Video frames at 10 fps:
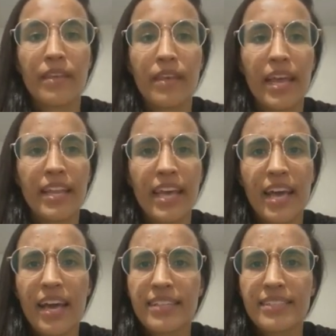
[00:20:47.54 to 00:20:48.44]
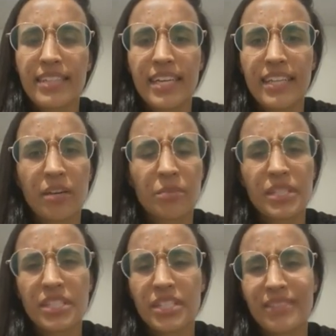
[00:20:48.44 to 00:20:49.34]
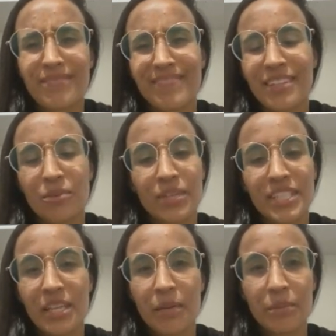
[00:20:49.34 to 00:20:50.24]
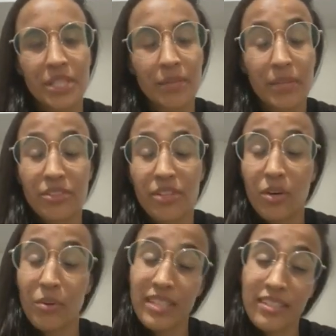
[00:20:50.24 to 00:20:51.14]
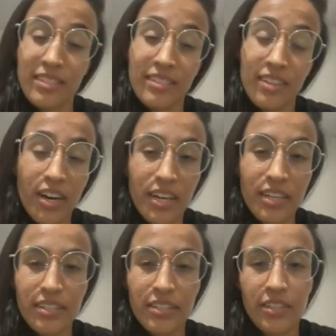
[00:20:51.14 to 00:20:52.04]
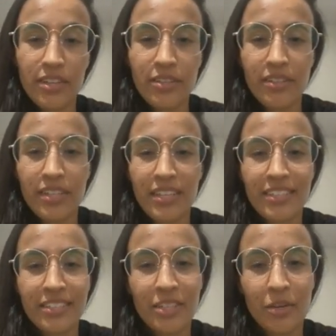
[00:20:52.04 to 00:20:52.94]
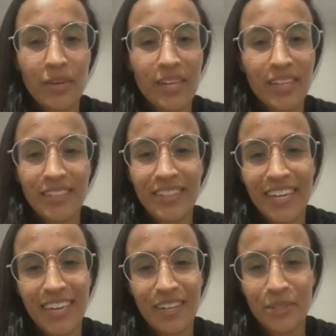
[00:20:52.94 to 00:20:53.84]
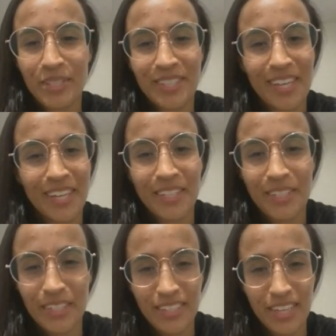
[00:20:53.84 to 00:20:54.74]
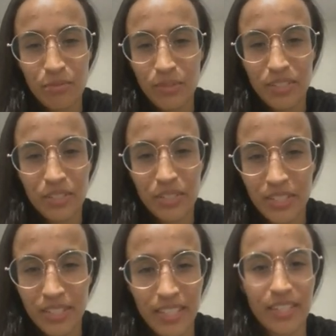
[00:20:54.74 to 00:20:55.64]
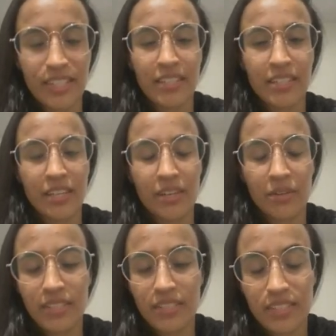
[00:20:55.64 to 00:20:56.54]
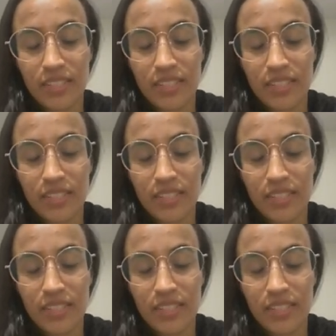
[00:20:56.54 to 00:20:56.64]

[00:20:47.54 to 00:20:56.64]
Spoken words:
and yes, the competition in the world championship is always hard. There's no one there who is not good. Everyone's good there. It's